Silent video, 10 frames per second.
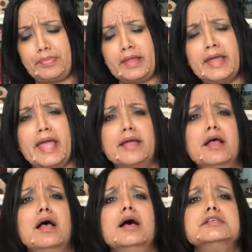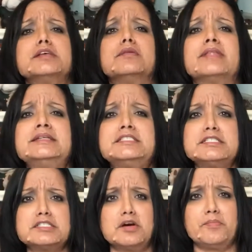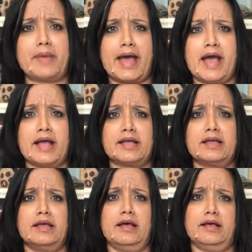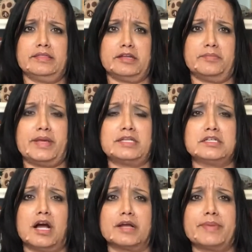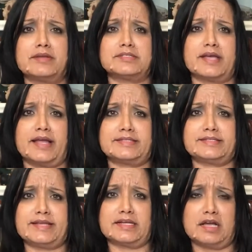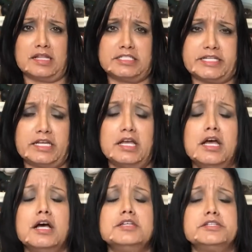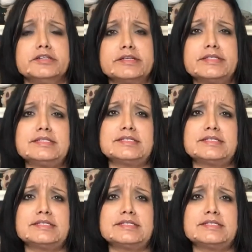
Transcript: Okay, so let's just go back a little bit and talk about science and technology. During this